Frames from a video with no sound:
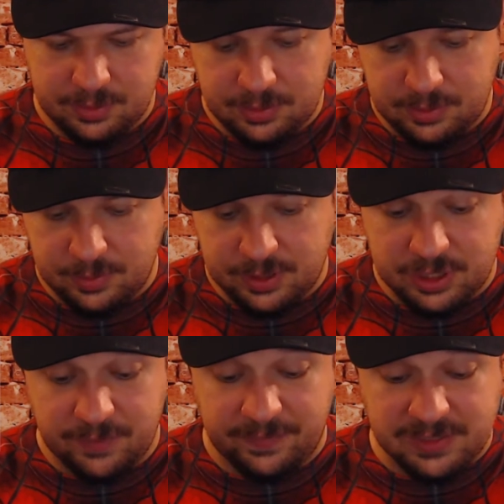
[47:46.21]
Which,
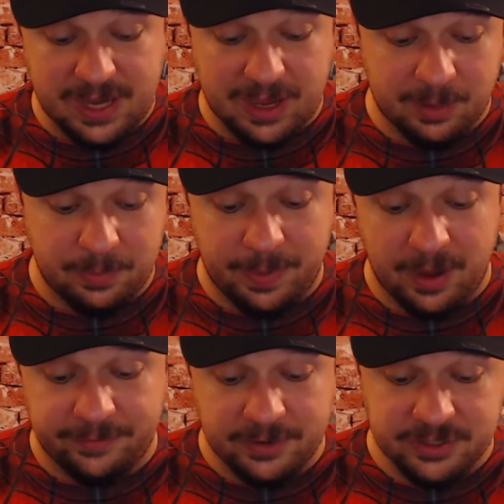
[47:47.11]
if it's not going to be
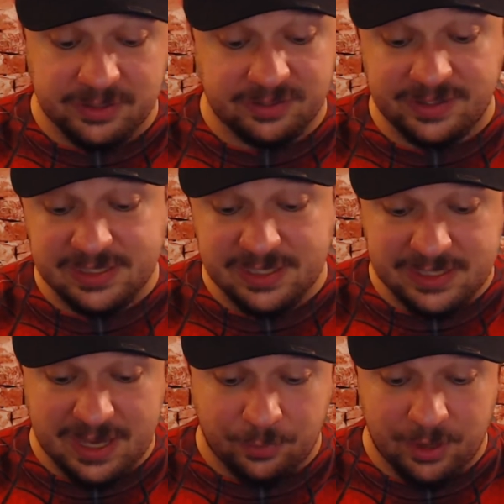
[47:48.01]
beneficial, at least it's
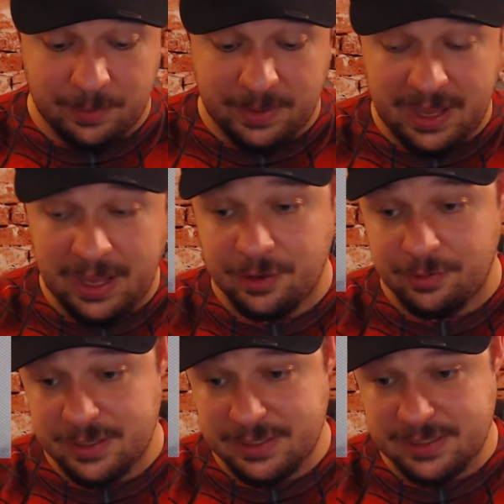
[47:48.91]
not going to be a
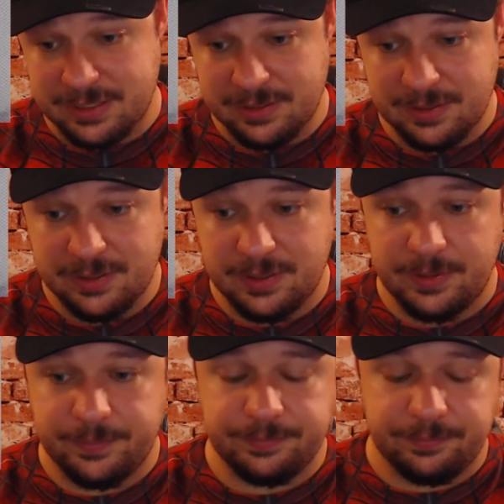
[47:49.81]
hindrance.
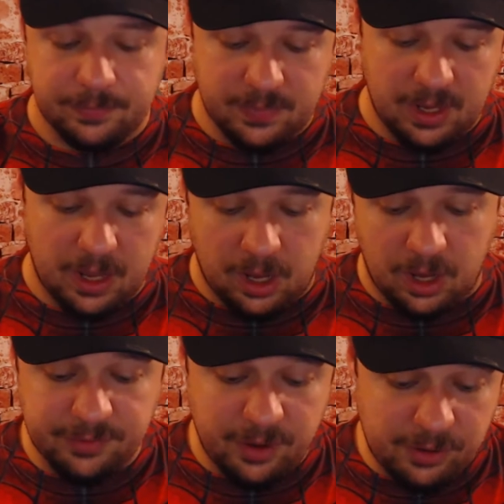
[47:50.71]

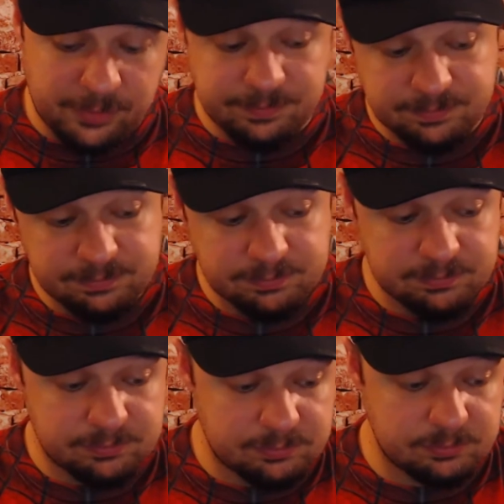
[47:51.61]
All in all,
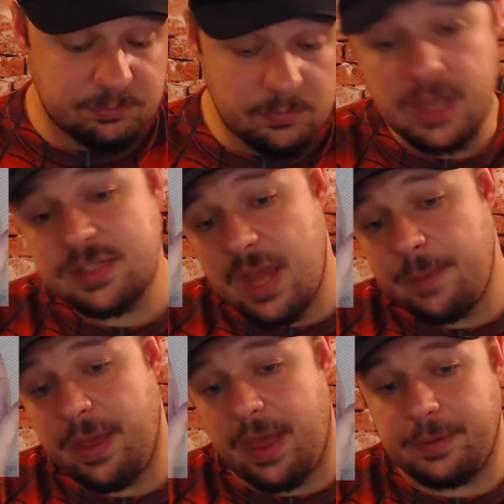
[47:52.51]
it's not
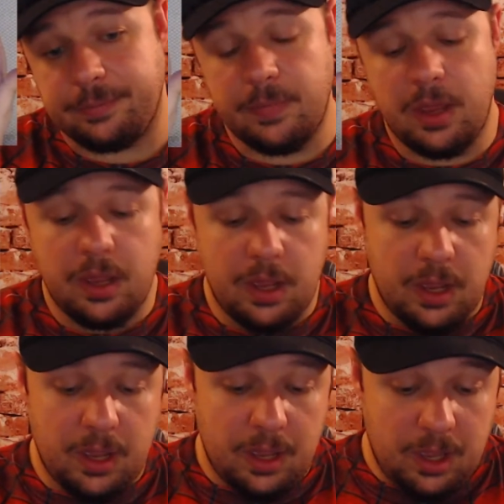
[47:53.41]
bad.
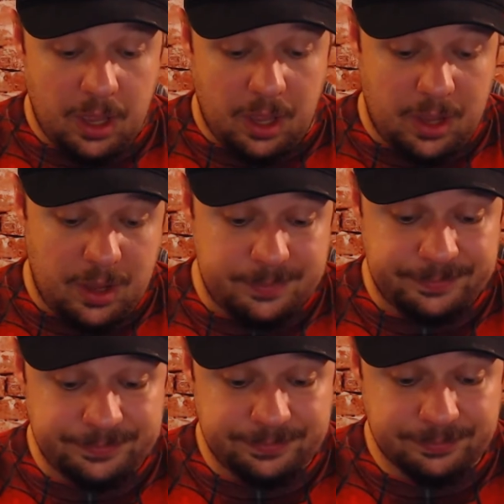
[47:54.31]
Uh...
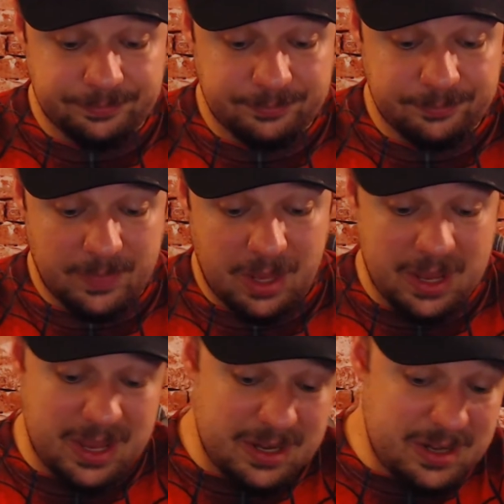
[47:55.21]

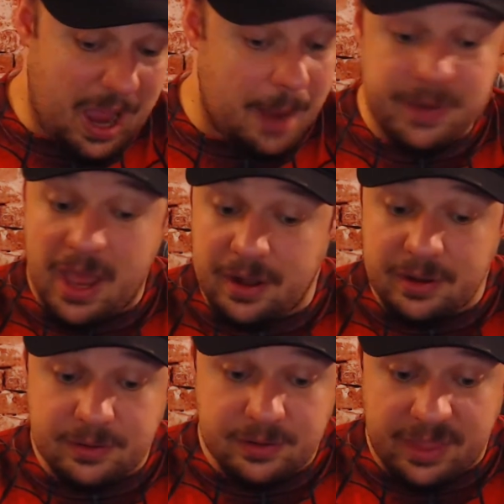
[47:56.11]
Again, I'm not
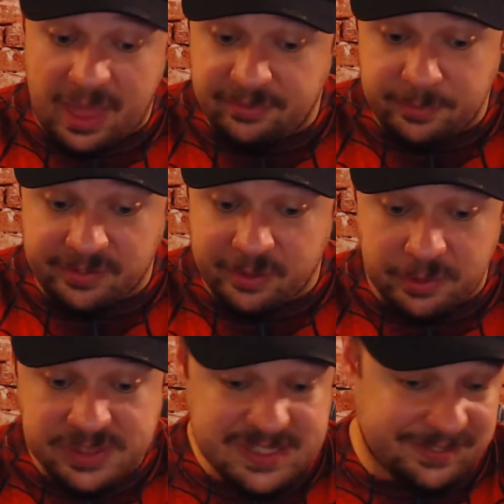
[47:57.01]
that familiar
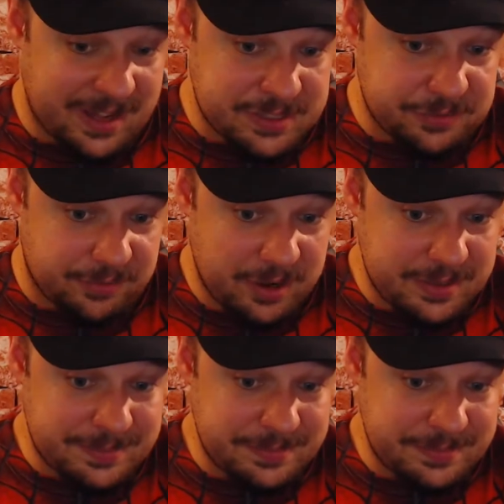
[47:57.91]
with Slott's run.